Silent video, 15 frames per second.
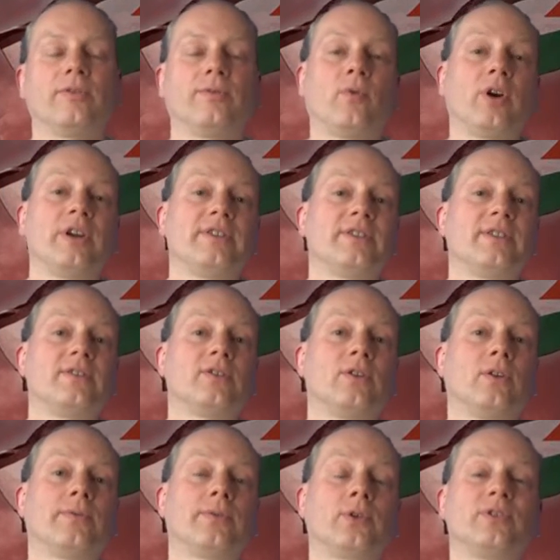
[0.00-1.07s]
voices
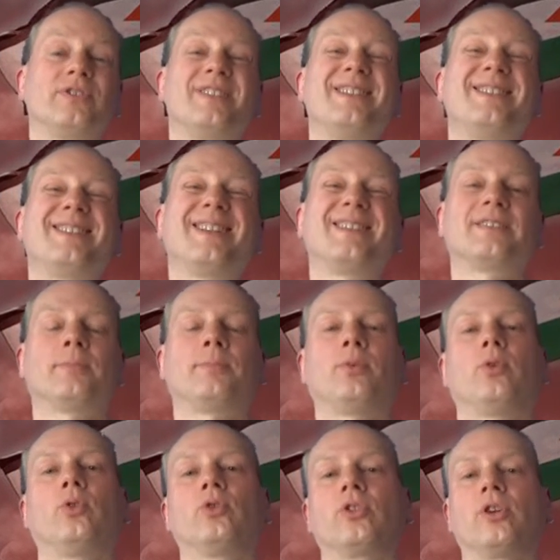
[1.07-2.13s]
of consistent
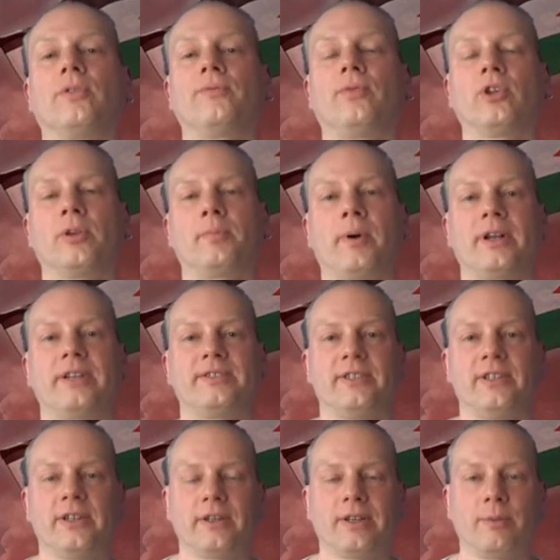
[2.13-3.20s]
support for the
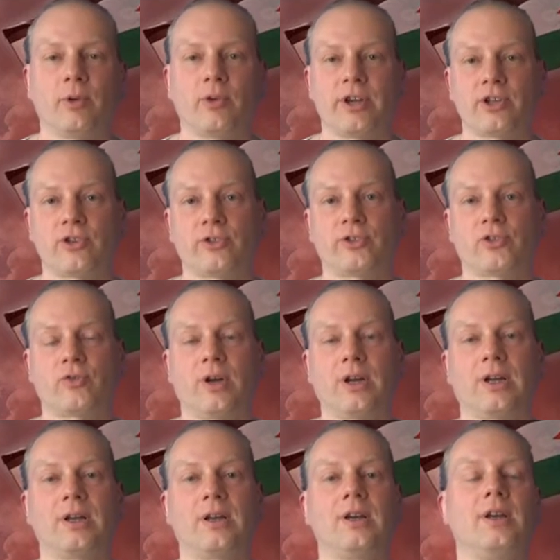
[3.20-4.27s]
Palestinian liberation
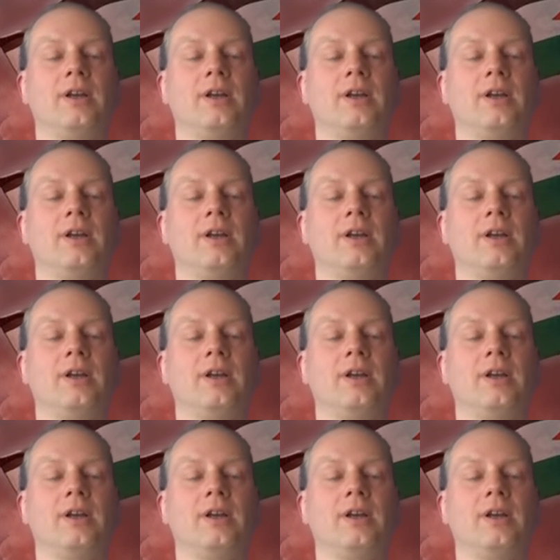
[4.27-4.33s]
struggle.